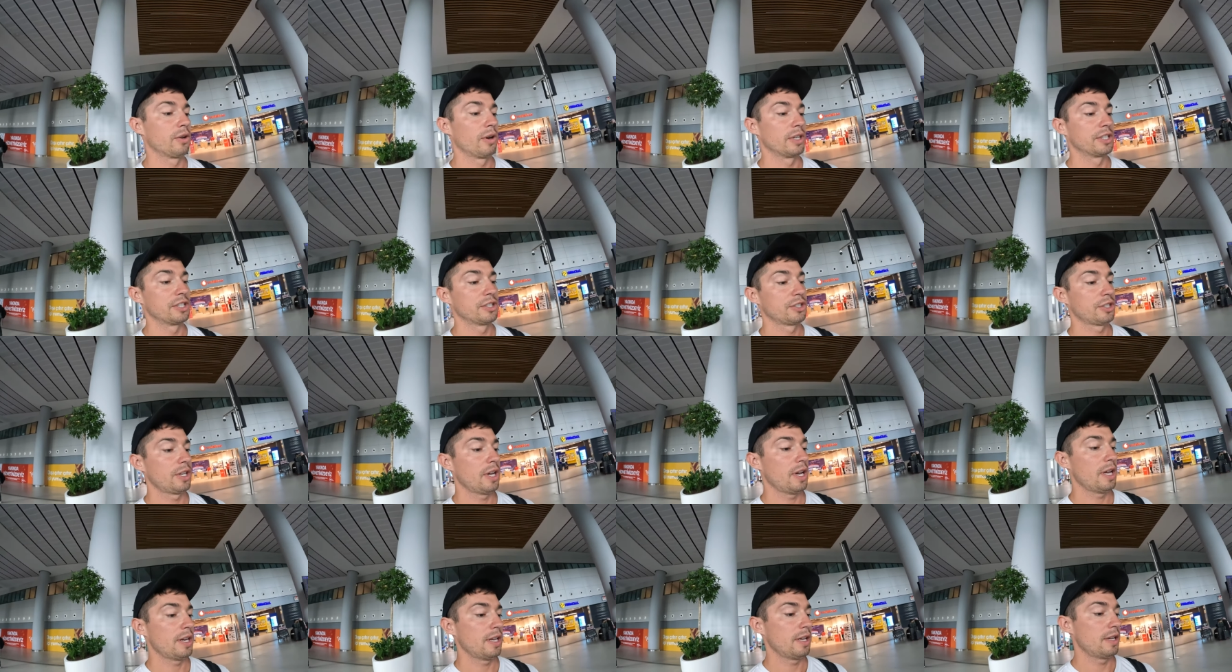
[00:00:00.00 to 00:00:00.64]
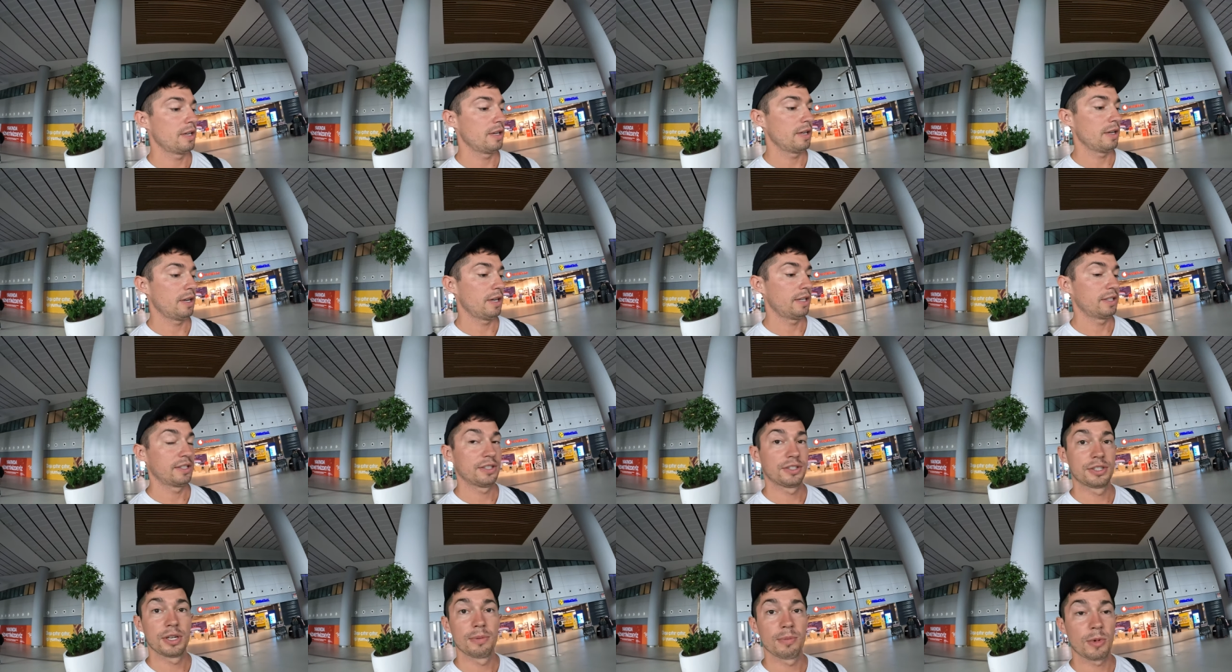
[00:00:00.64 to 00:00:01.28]
so I just got a
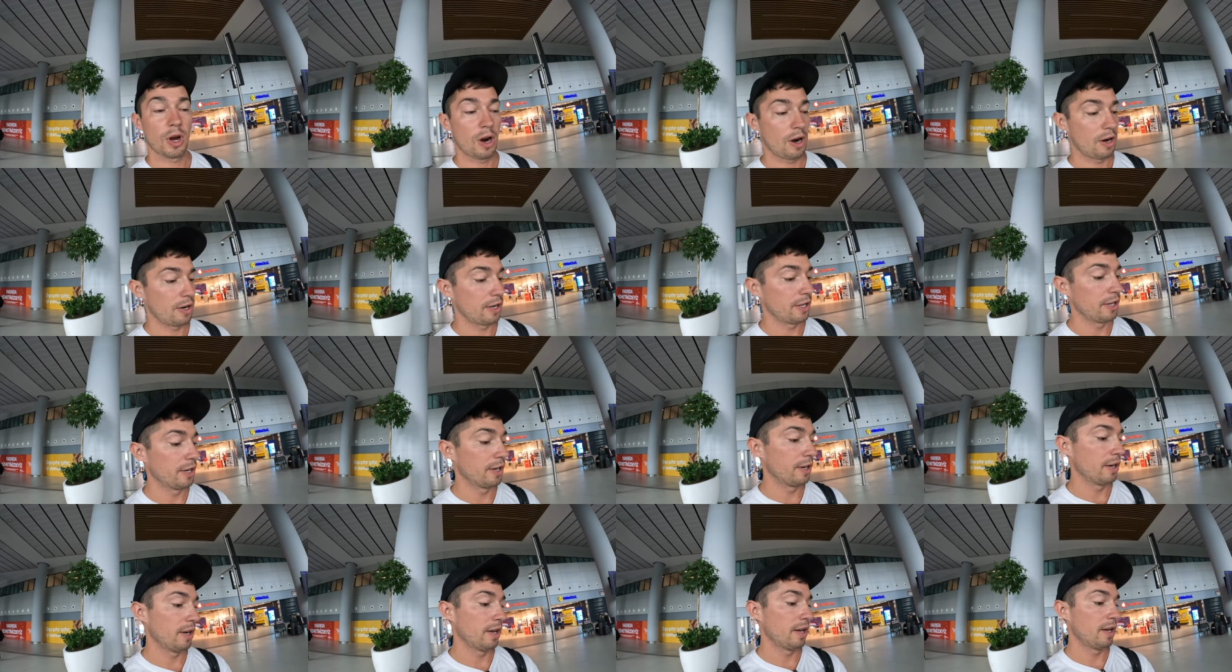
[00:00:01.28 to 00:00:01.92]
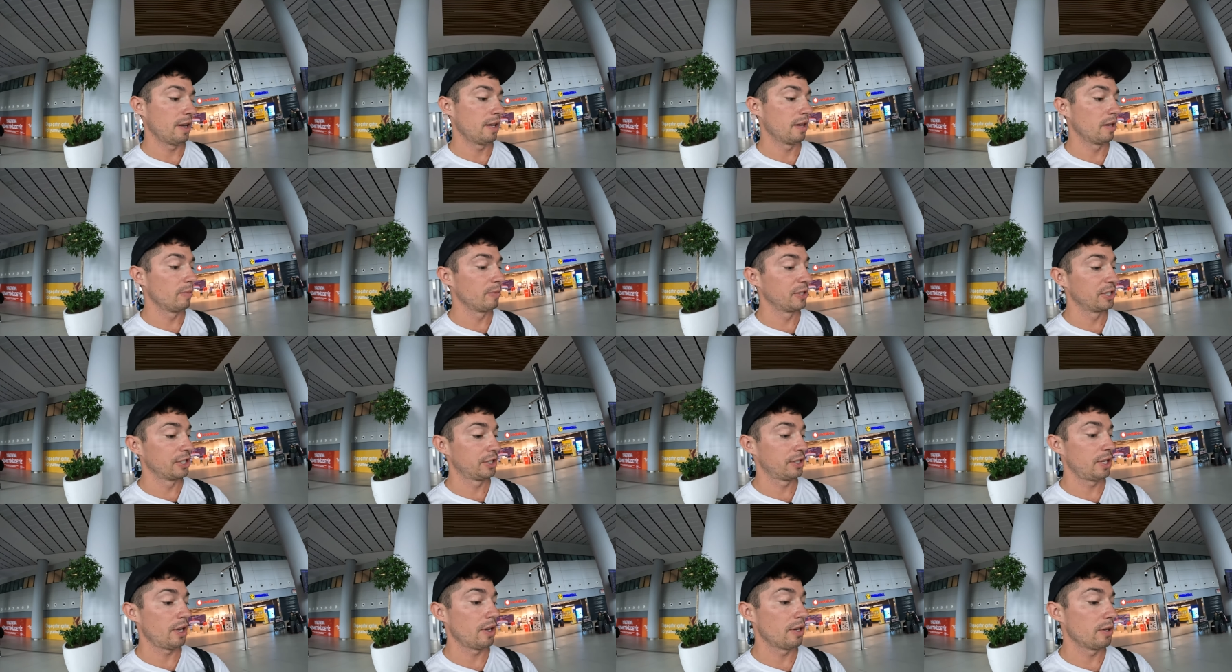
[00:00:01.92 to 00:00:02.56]
SIM card here, and let me
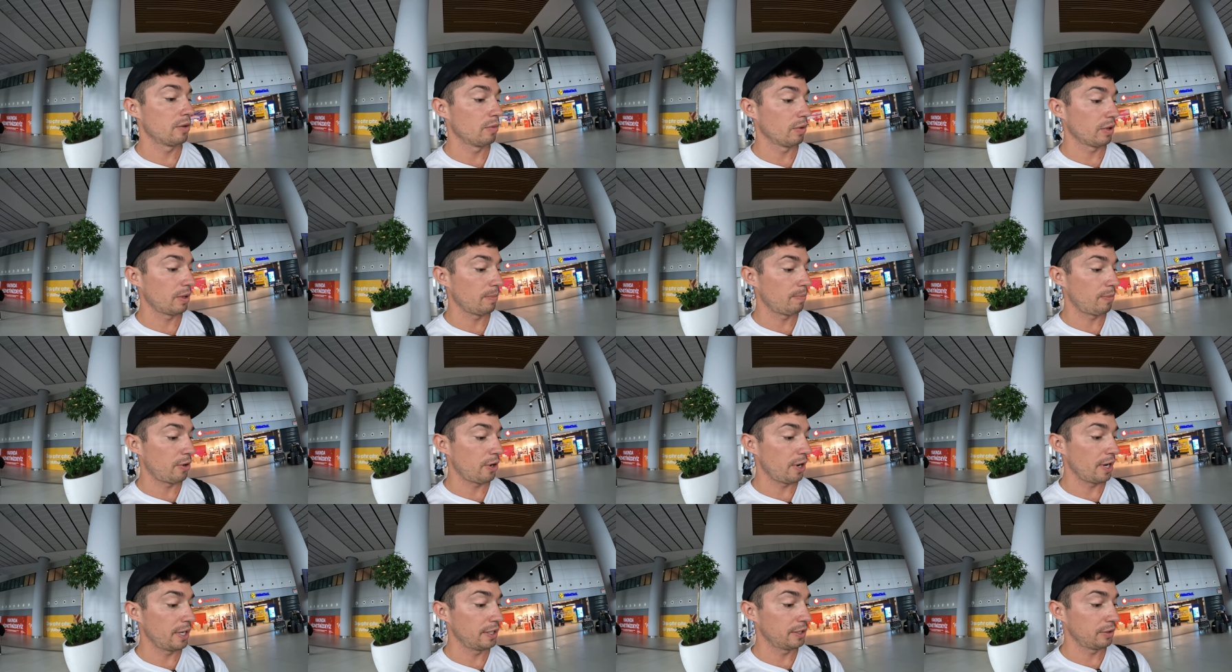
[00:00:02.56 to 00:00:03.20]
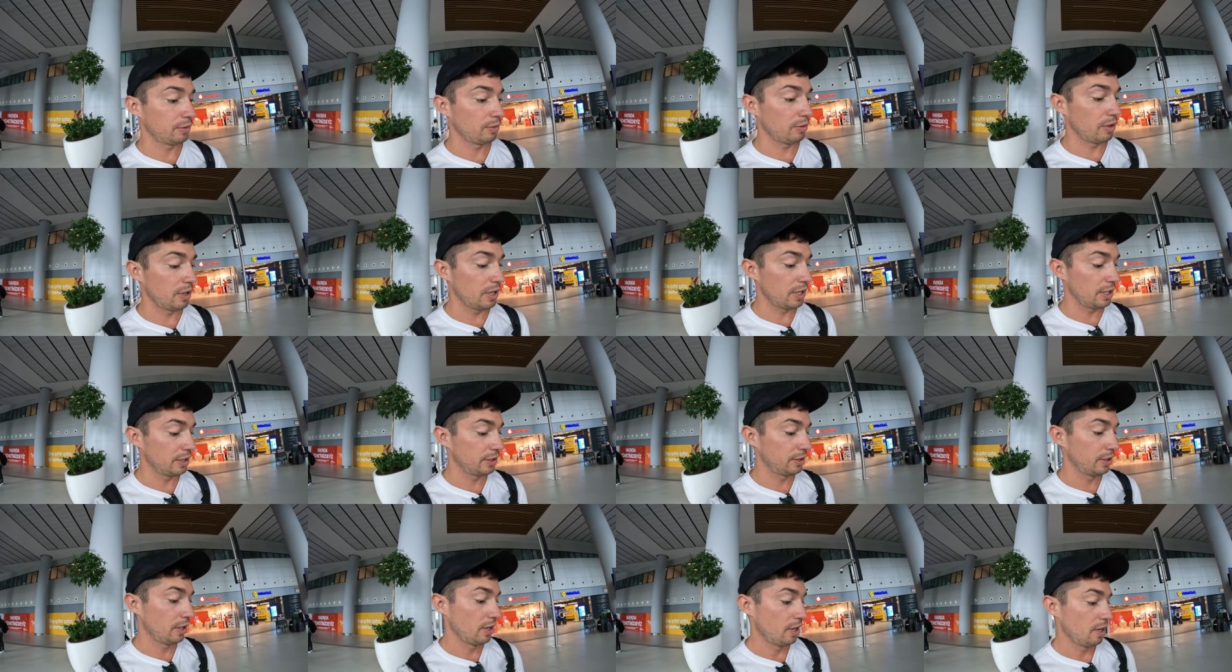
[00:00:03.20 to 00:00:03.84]
just tell you what the price
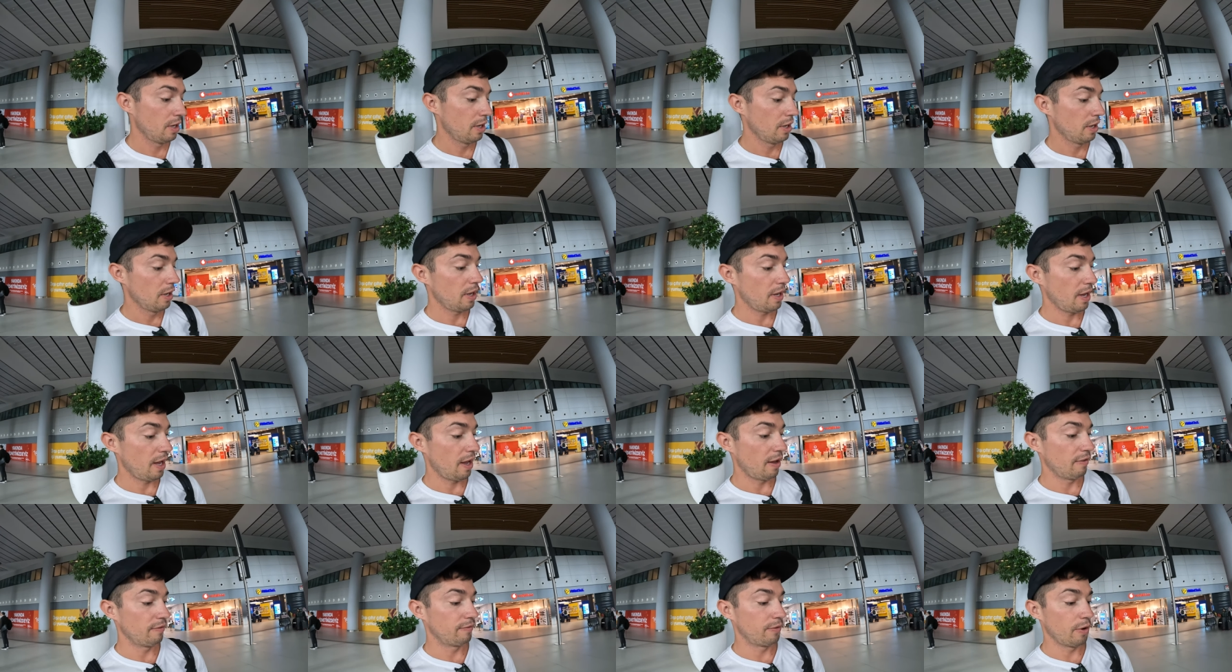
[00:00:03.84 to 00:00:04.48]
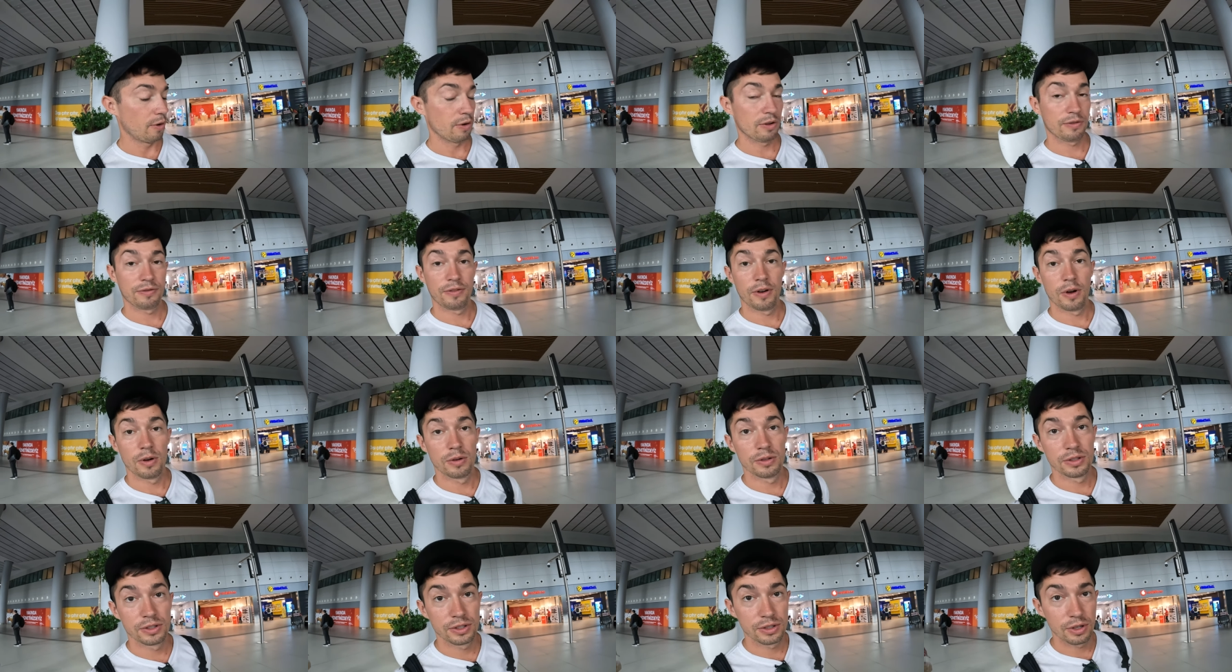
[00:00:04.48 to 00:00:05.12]
was at Vodafone.